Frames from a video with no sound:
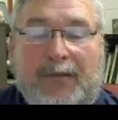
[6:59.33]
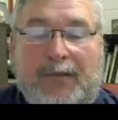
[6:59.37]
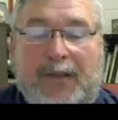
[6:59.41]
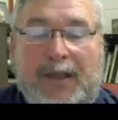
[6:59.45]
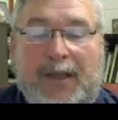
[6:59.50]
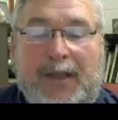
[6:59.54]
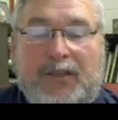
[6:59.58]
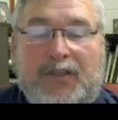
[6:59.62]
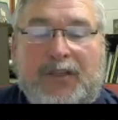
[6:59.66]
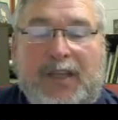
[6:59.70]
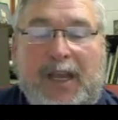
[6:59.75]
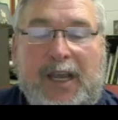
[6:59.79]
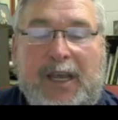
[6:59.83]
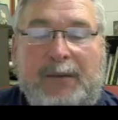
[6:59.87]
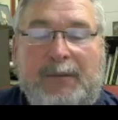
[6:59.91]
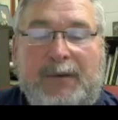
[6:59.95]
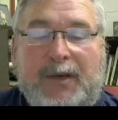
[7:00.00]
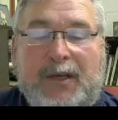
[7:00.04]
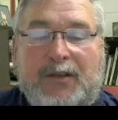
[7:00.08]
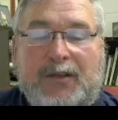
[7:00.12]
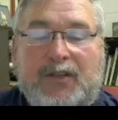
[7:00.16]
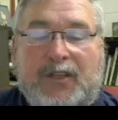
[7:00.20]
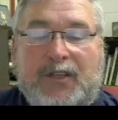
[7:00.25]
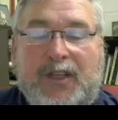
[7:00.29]
This
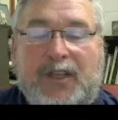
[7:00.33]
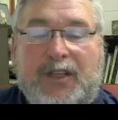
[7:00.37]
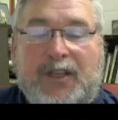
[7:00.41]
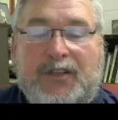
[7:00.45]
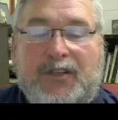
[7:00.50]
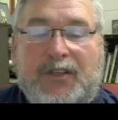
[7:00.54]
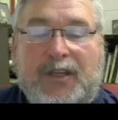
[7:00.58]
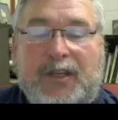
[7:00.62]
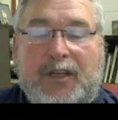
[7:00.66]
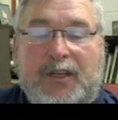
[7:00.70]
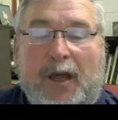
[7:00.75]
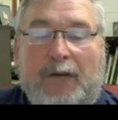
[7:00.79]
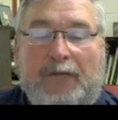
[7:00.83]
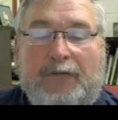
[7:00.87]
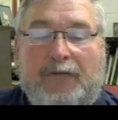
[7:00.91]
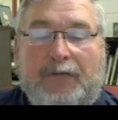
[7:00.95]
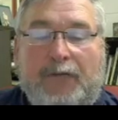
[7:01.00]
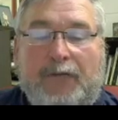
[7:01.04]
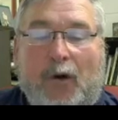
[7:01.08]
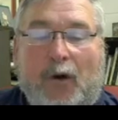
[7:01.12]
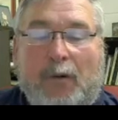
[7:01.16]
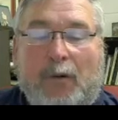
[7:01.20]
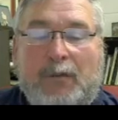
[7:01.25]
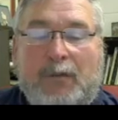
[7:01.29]
team consisted of
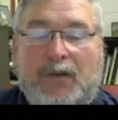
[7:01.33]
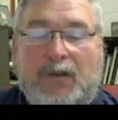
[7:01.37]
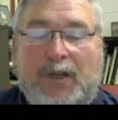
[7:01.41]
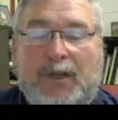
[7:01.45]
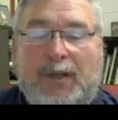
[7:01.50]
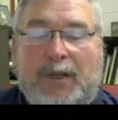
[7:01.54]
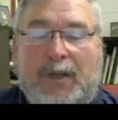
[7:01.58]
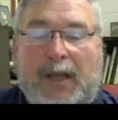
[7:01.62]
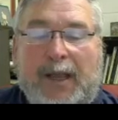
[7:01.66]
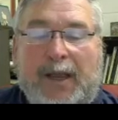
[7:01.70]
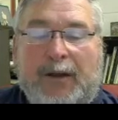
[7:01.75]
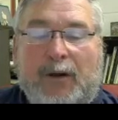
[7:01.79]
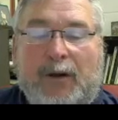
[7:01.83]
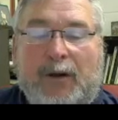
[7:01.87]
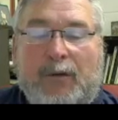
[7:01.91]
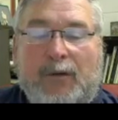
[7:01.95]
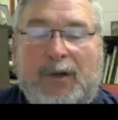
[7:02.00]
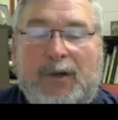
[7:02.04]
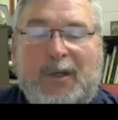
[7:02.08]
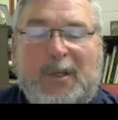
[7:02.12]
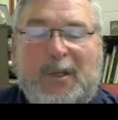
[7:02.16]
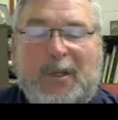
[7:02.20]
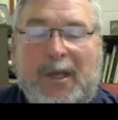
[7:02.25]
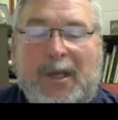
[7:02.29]
farmers and
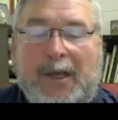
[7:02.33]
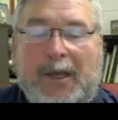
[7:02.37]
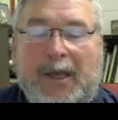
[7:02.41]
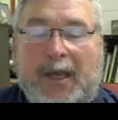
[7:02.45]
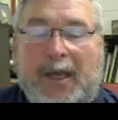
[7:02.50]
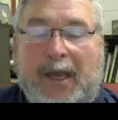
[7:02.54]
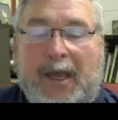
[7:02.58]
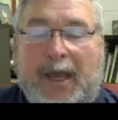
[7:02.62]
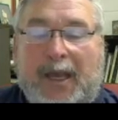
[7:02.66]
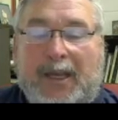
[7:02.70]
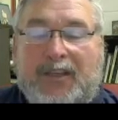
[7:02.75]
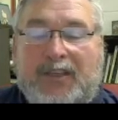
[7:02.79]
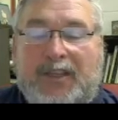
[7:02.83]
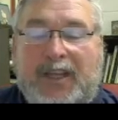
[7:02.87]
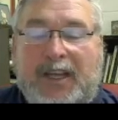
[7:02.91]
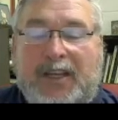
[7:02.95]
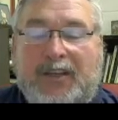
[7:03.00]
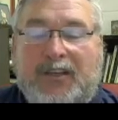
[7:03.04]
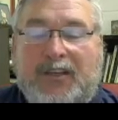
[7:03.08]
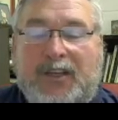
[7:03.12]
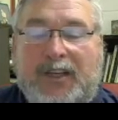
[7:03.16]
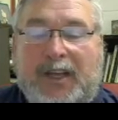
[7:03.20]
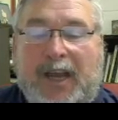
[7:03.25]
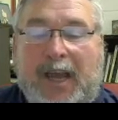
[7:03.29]
landowners,
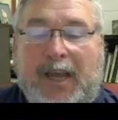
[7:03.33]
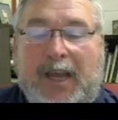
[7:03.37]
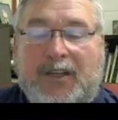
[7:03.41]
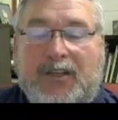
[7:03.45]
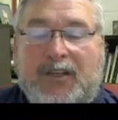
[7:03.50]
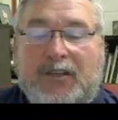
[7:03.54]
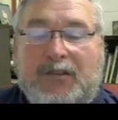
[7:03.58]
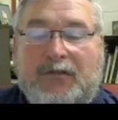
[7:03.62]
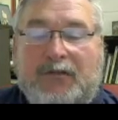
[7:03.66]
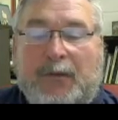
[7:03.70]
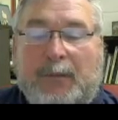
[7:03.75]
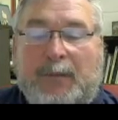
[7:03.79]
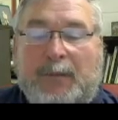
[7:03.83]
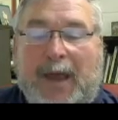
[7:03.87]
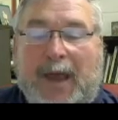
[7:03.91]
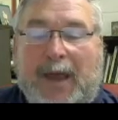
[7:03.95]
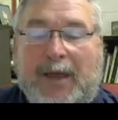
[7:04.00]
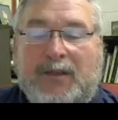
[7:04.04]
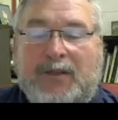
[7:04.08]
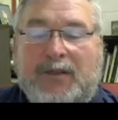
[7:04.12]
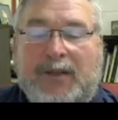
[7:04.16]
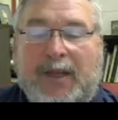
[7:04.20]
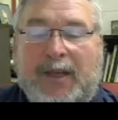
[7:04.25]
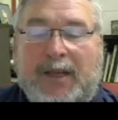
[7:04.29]
extension agents for
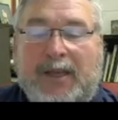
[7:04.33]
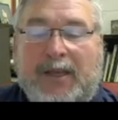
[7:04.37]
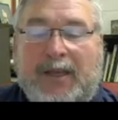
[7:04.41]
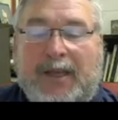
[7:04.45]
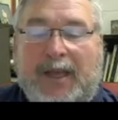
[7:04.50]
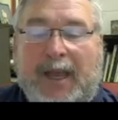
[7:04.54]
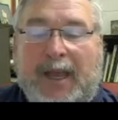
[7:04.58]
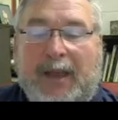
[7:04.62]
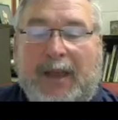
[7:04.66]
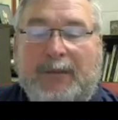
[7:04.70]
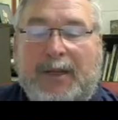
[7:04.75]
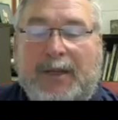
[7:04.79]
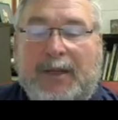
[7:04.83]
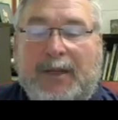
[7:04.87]
Pasquotank, Camden,